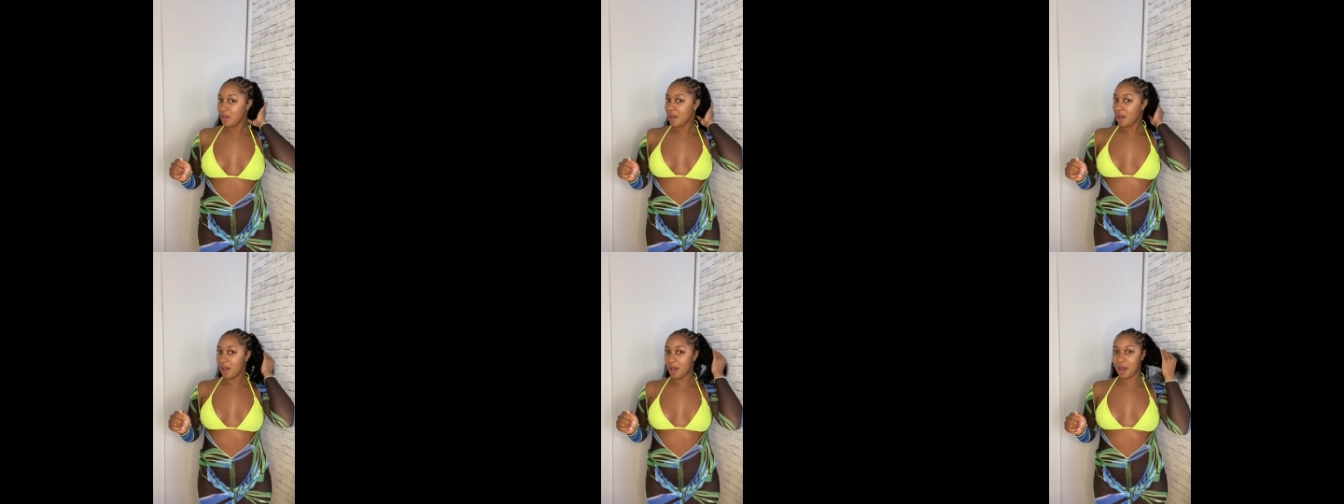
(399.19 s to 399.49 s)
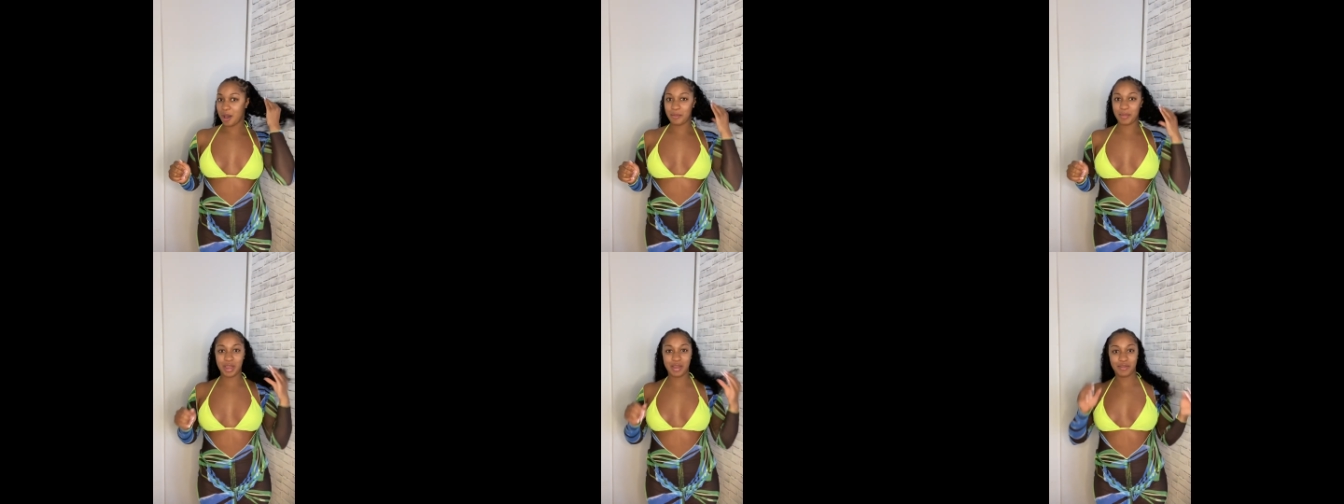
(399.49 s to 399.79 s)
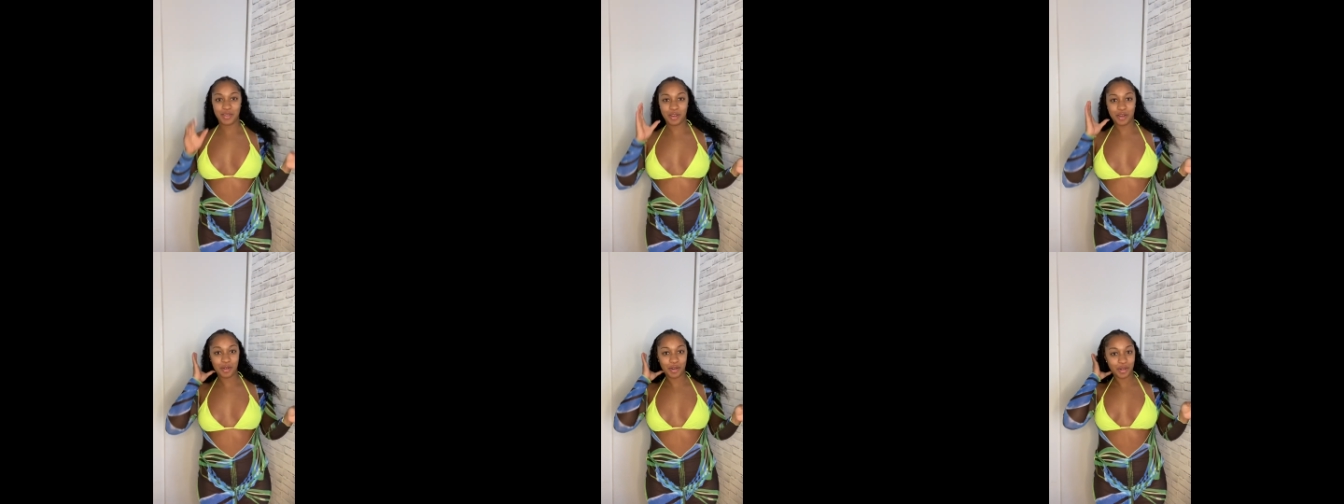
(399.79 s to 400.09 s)
um, if
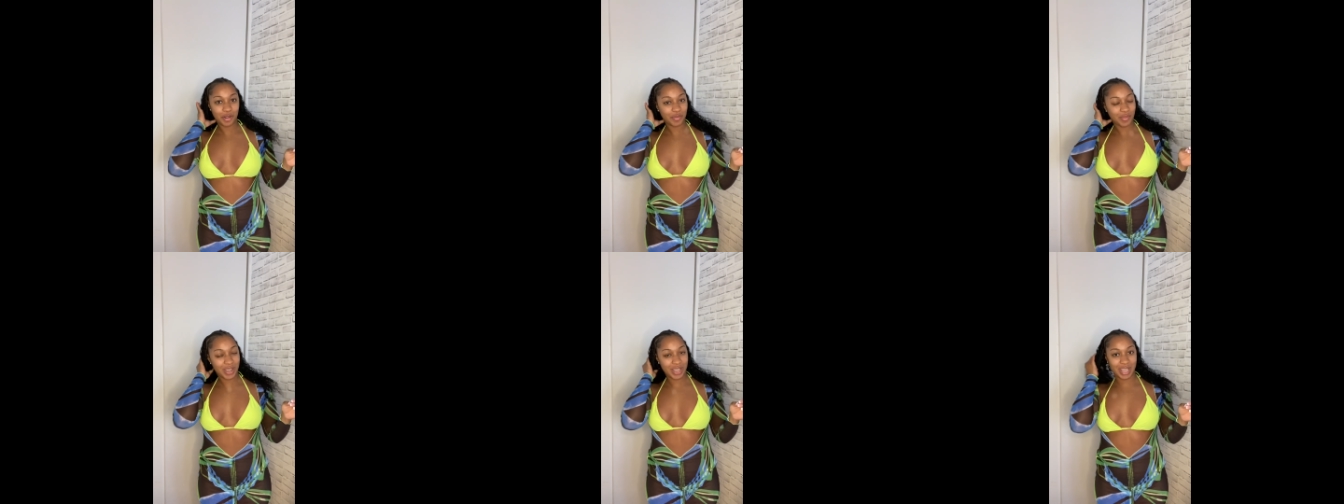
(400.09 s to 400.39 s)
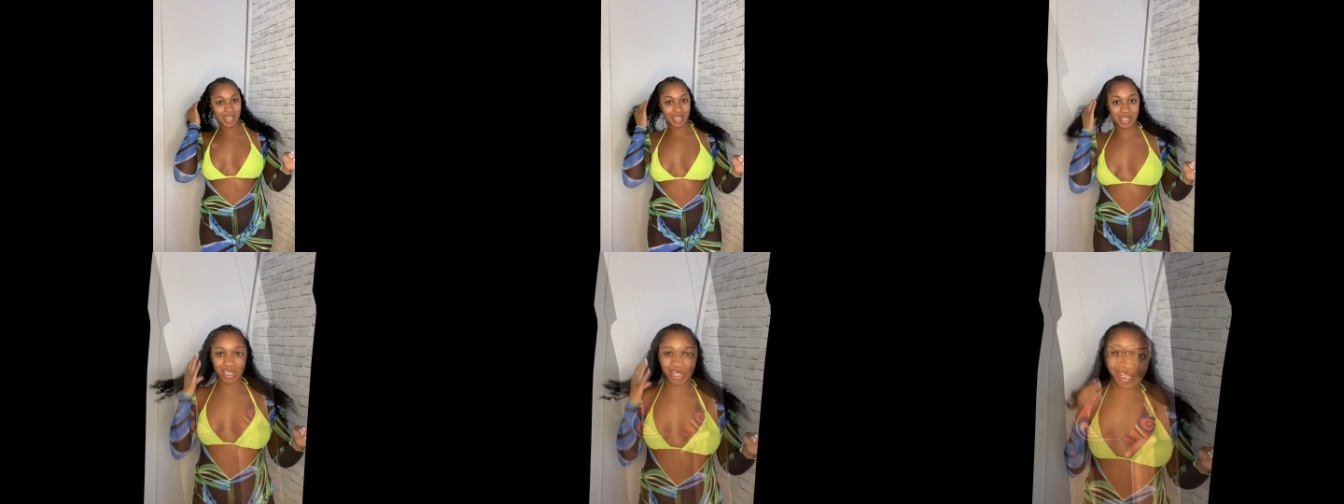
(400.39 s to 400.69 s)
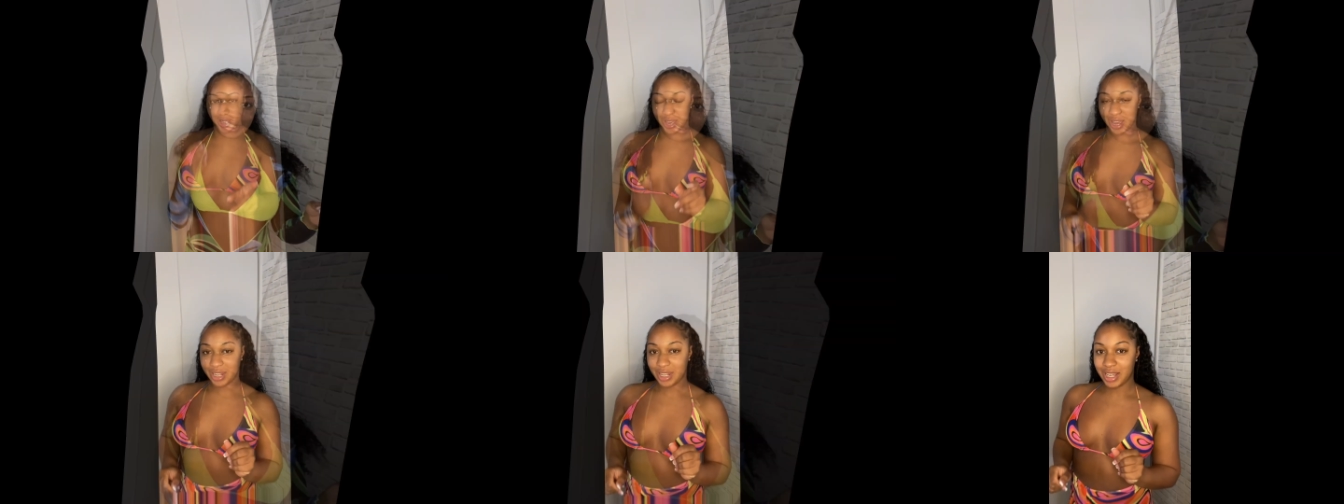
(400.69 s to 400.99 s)
you're going on vacation alright
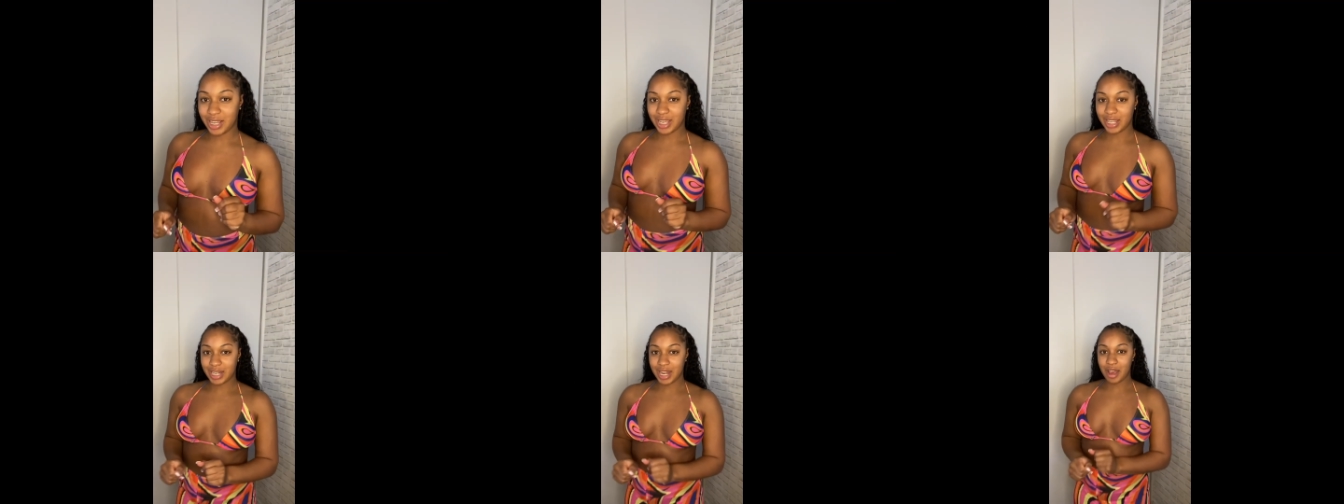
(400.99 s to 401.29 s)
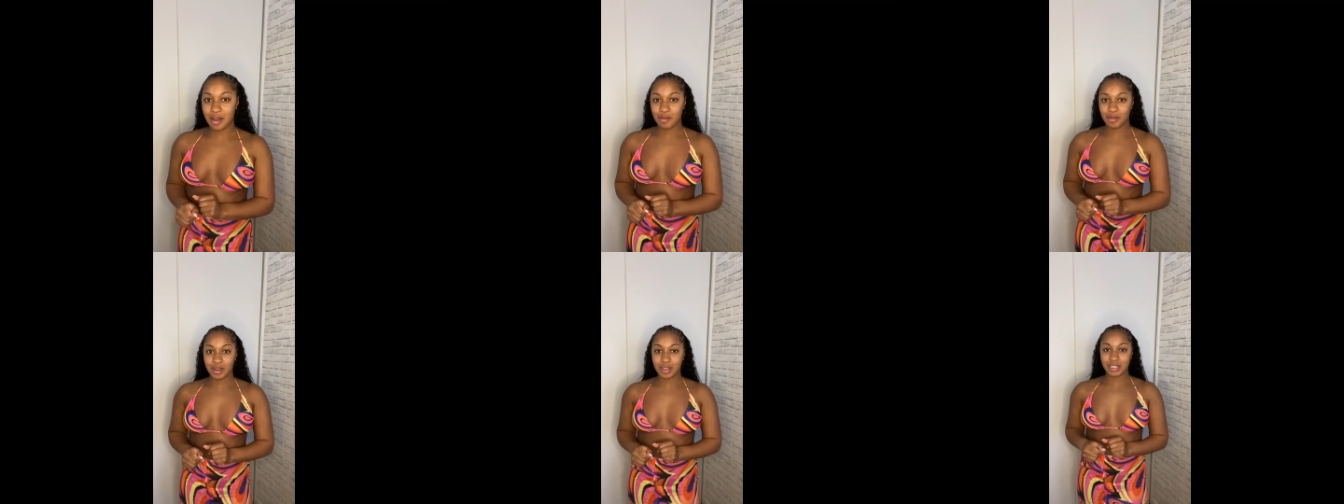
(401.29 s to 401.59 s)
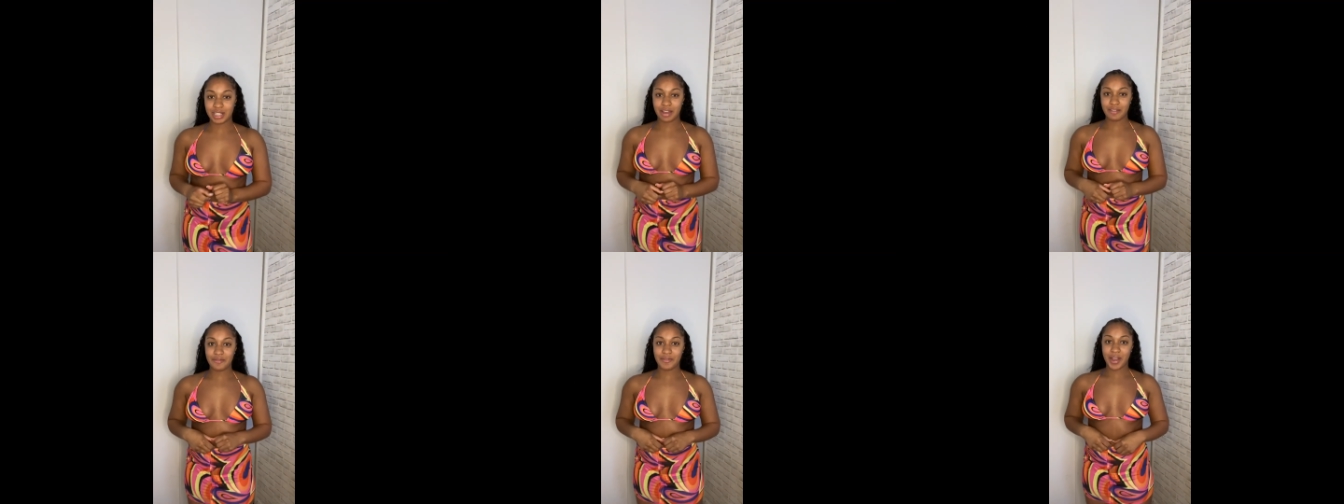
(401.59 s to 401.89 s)
yeah, looking out because
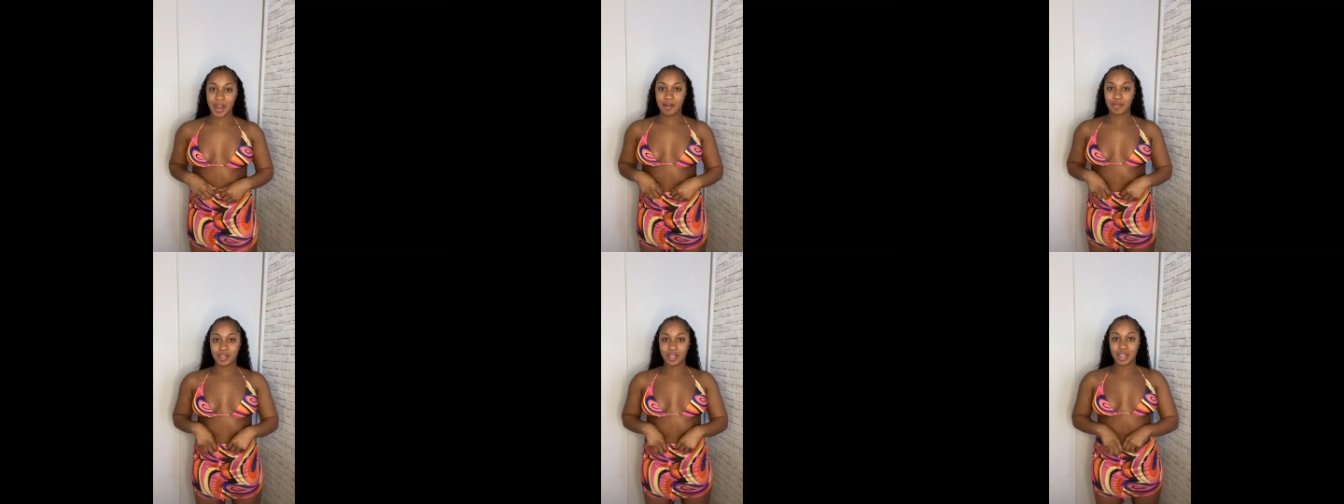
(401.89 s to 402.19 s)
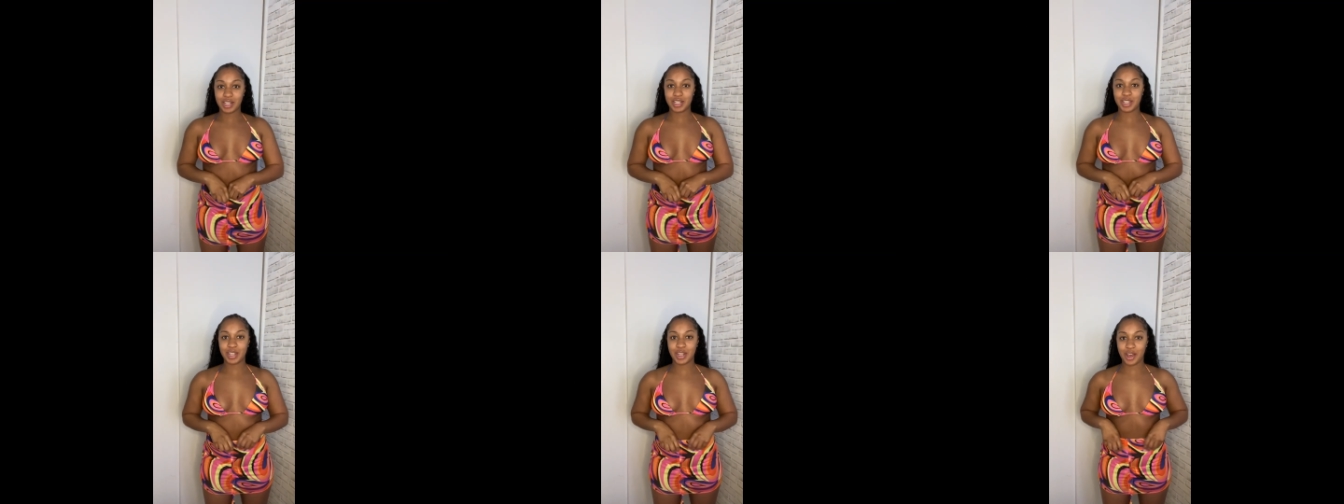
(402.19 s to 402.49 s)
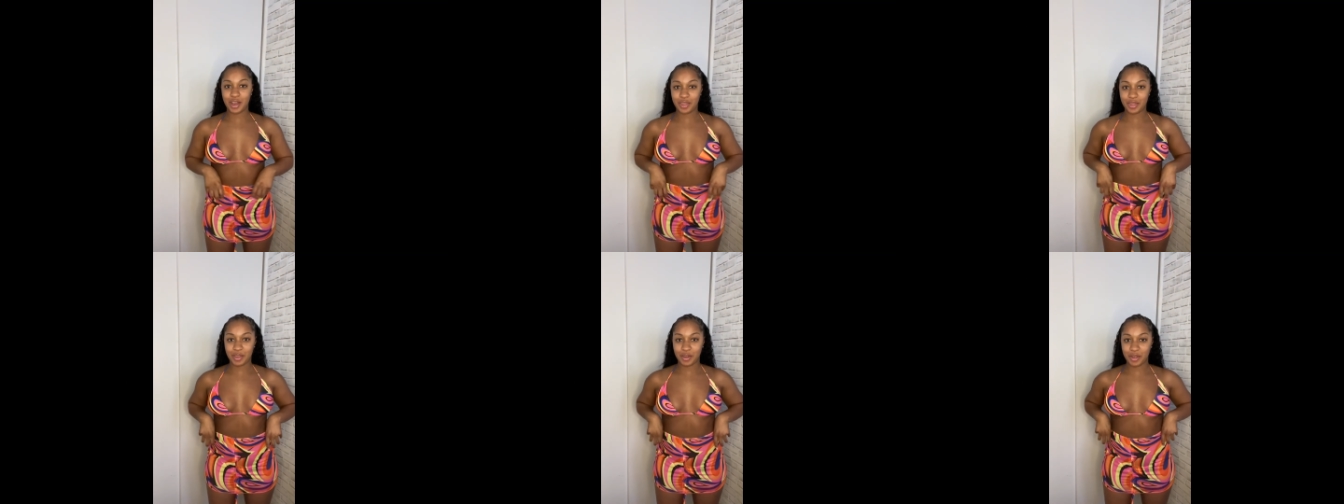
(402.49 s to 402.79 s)
I found
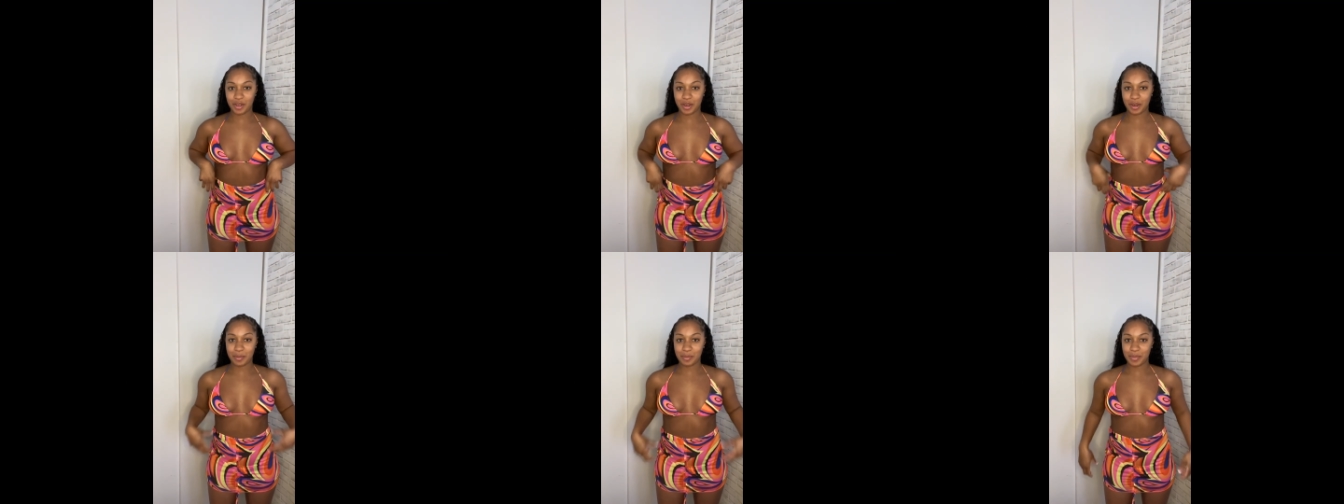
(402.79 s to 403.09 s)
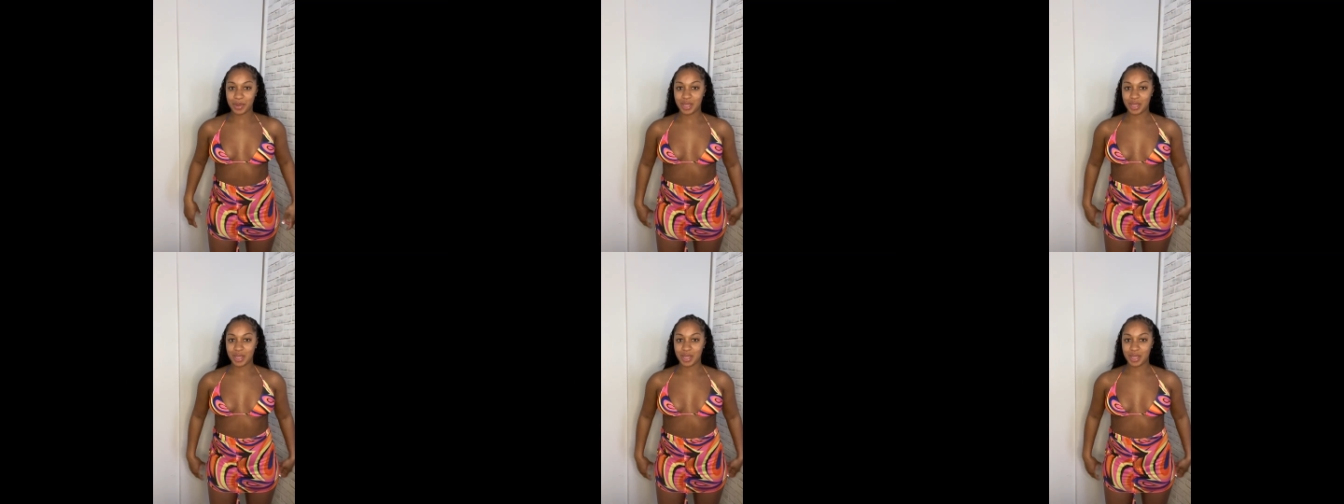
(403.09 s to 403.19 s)
another